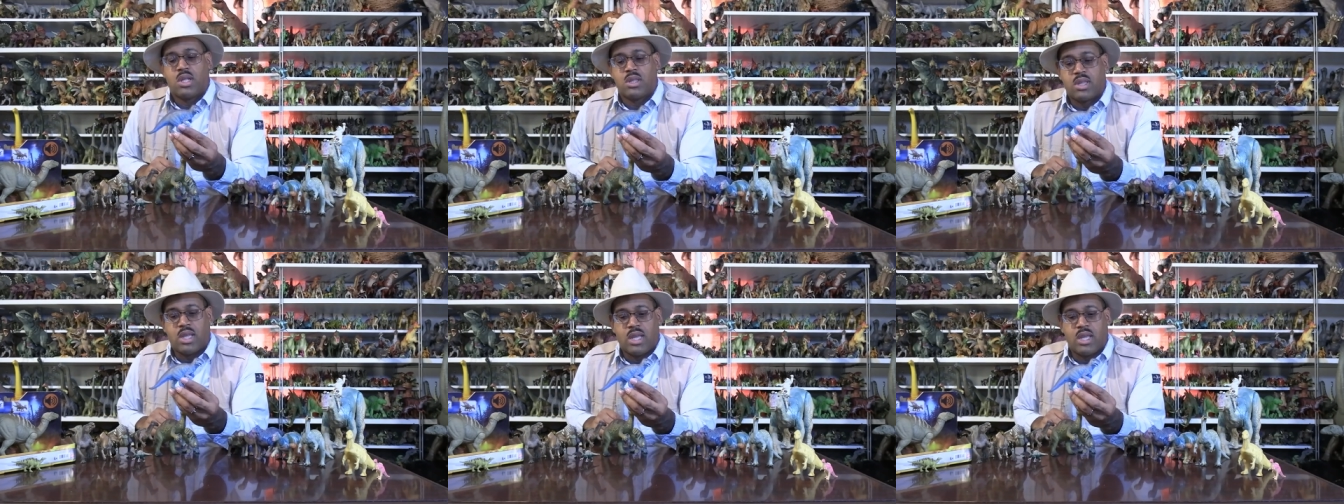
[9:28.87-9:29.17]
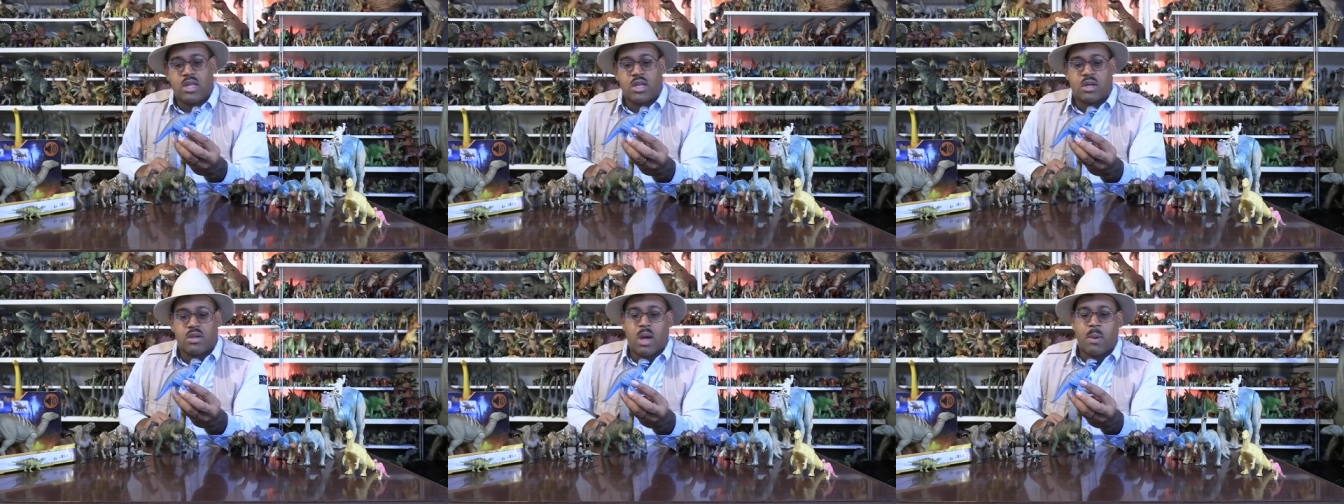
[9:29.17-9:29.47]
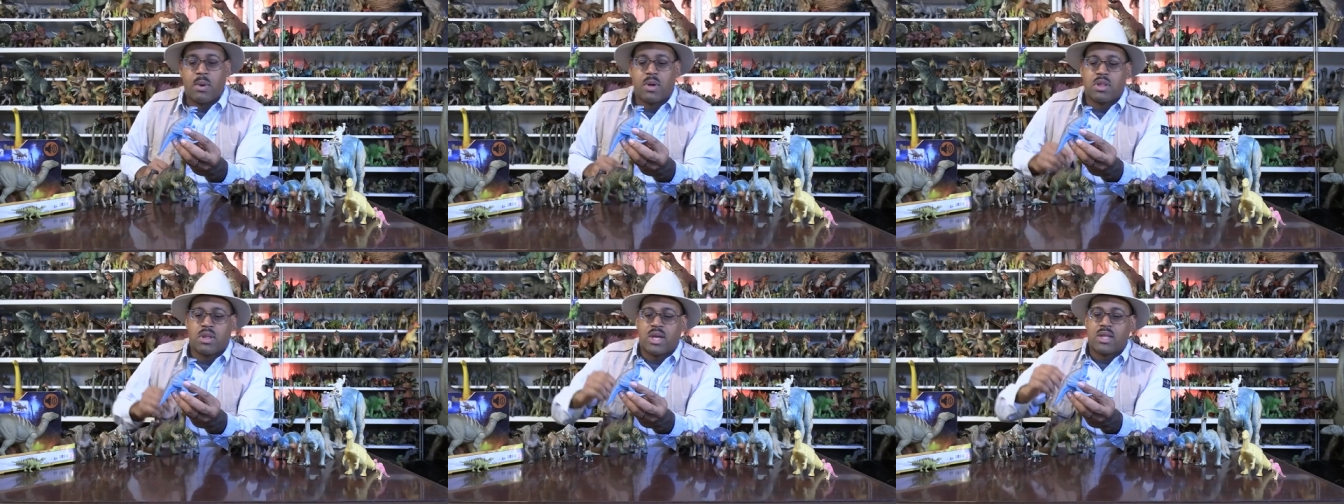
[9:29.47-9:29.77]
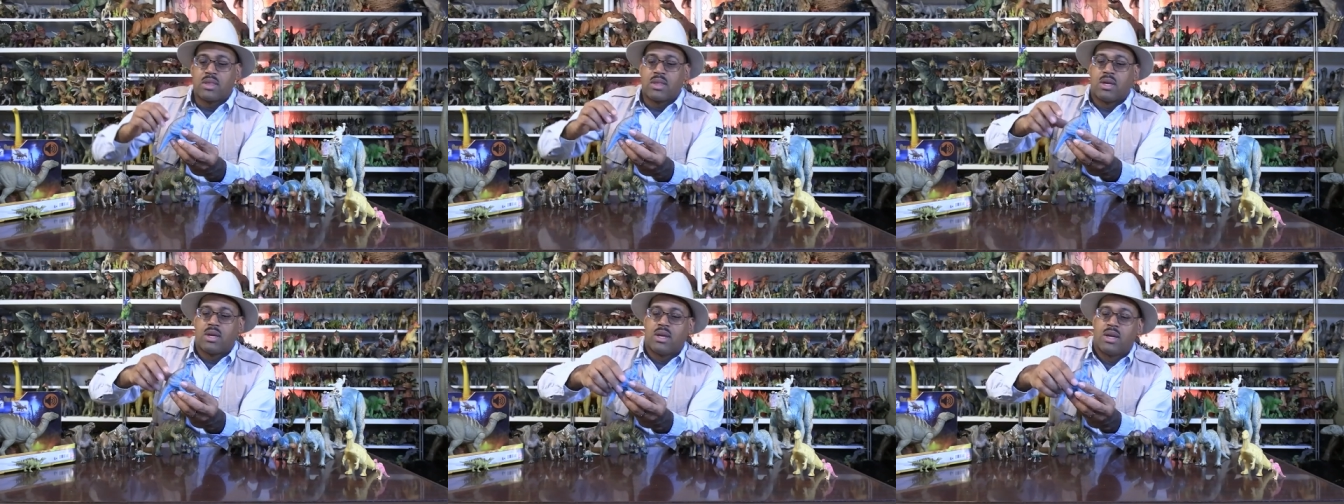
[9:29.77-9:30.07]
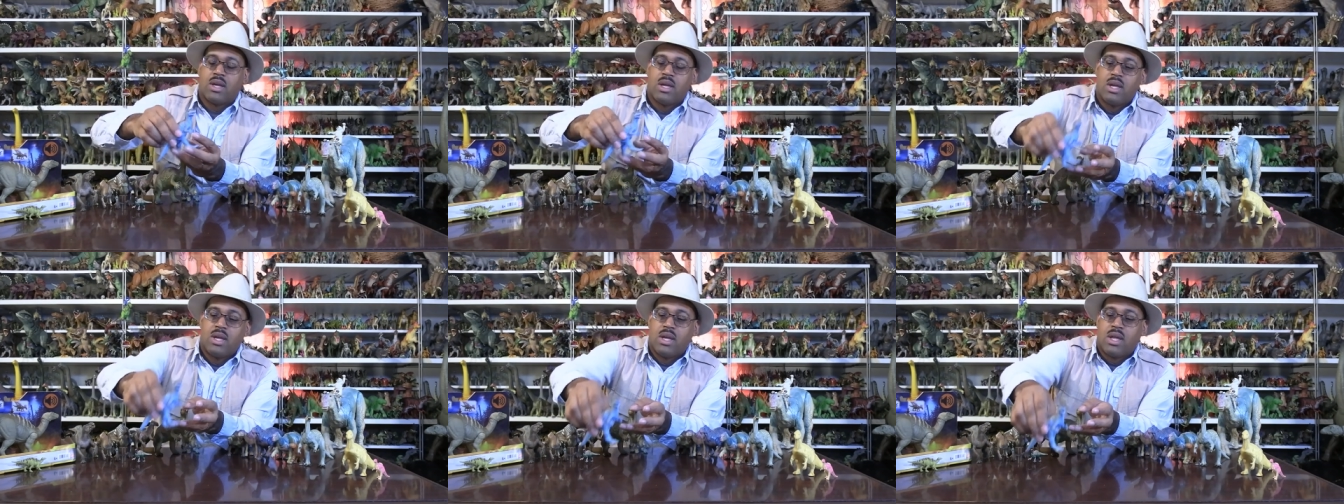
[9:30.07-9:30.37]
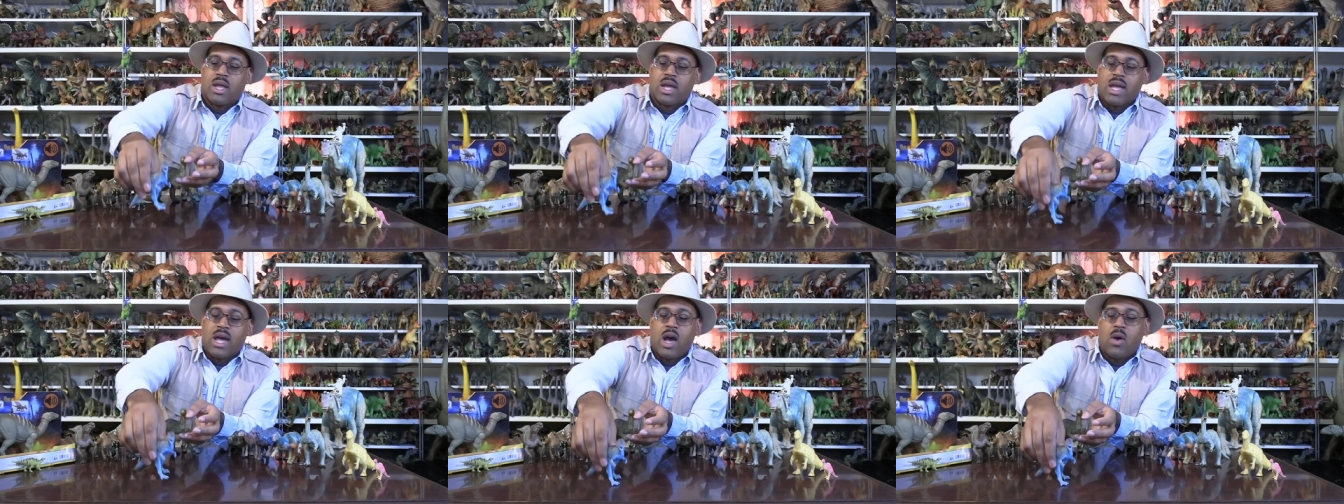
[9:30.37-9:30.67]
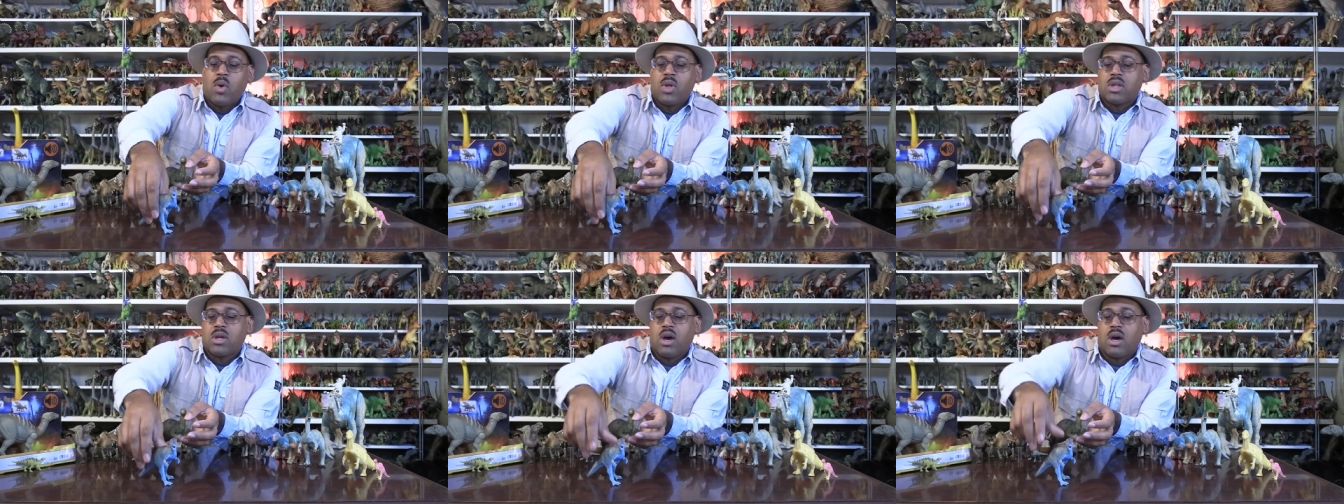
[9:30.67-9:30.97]
the you know almost like the like I
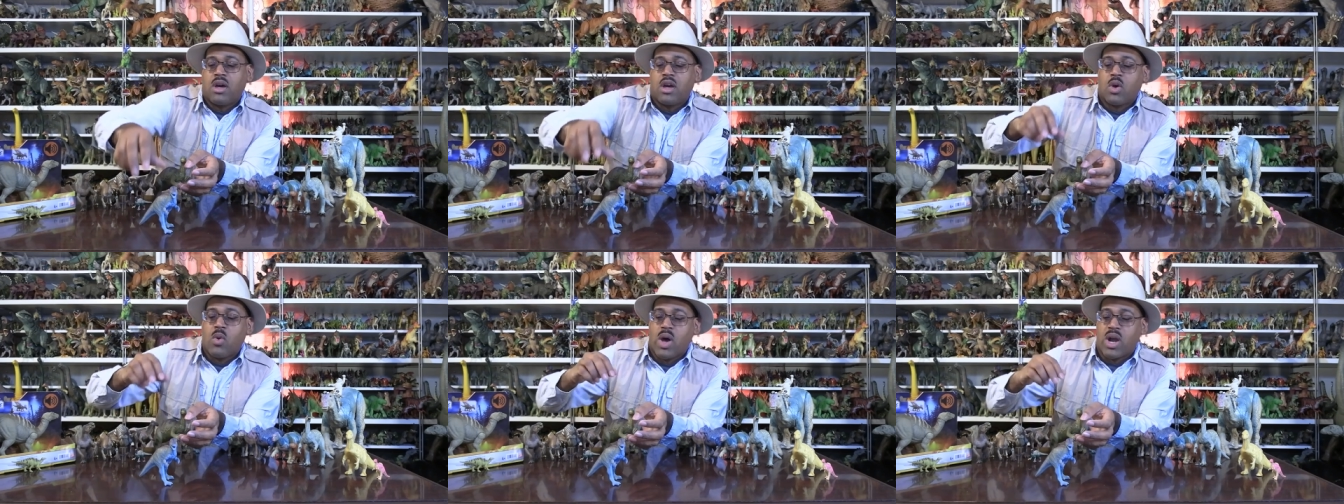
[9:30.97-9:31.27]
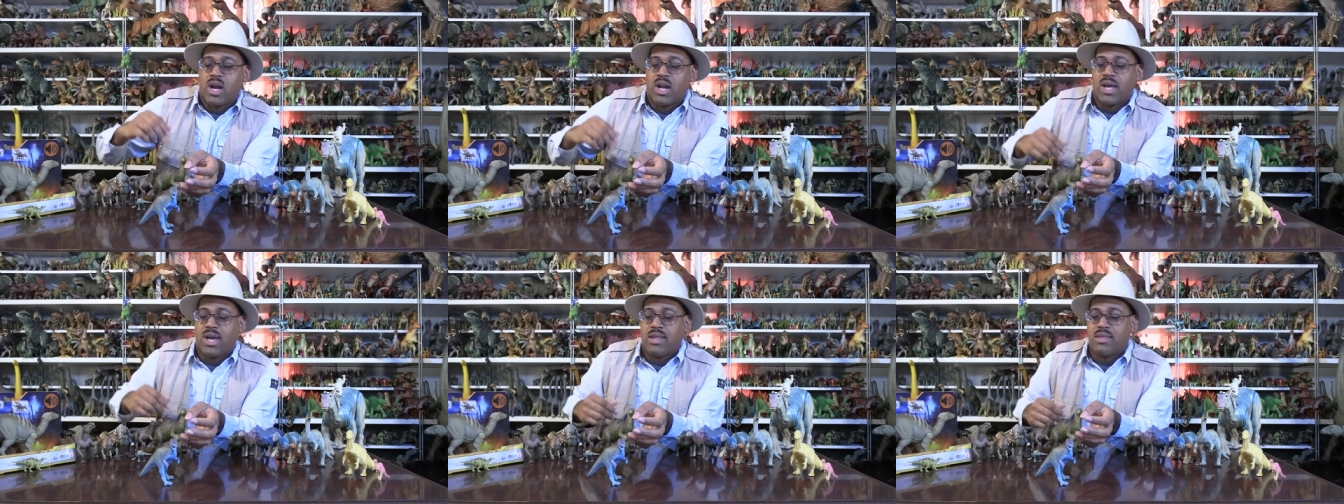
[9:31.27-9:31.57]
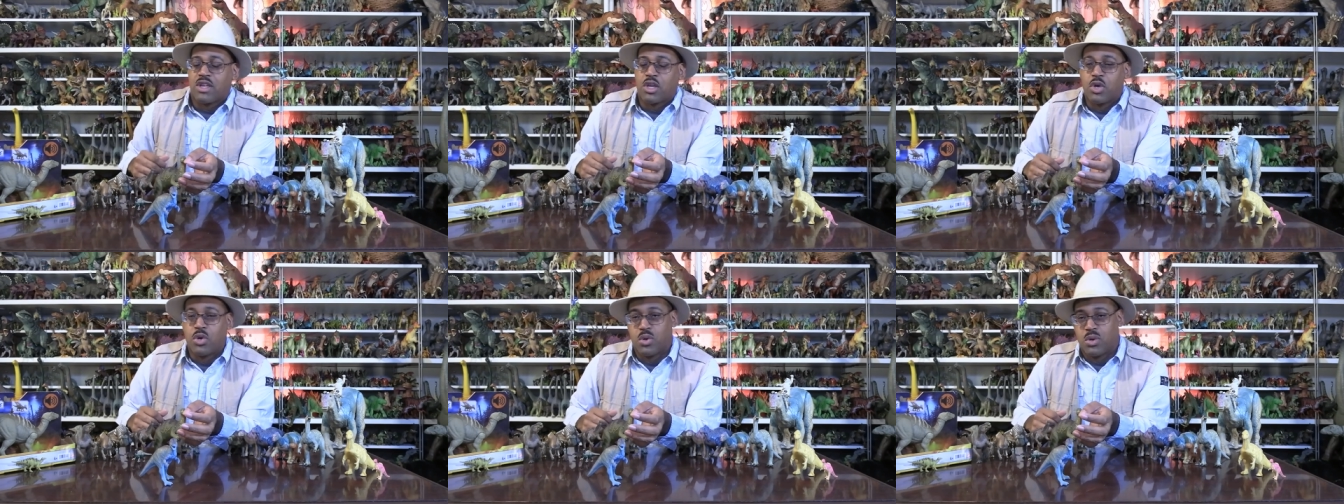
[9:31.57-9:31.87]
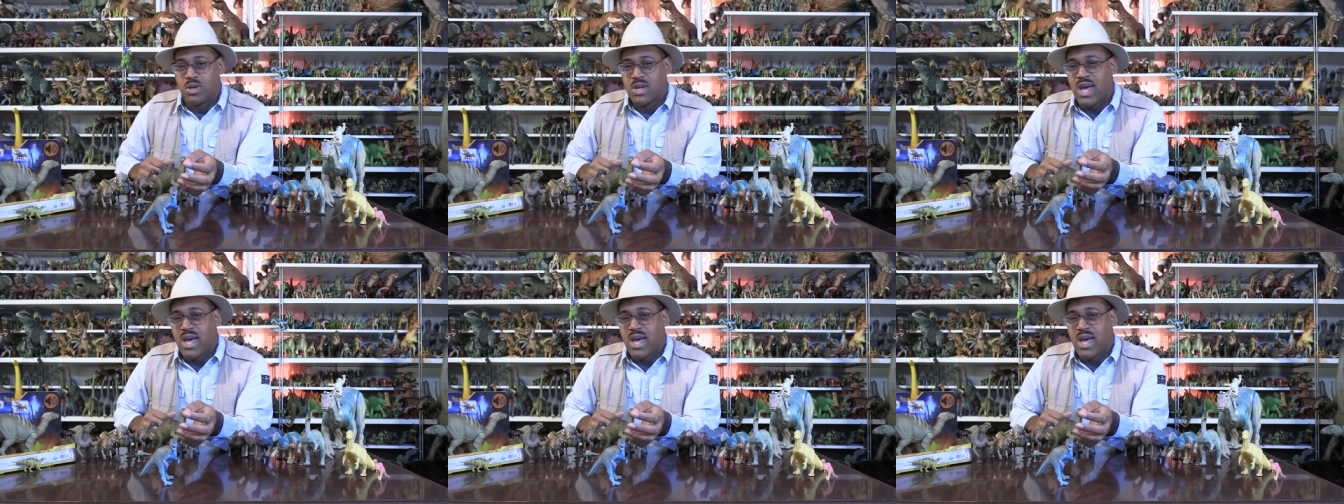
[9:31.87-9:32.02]
always call Iguanodon the cool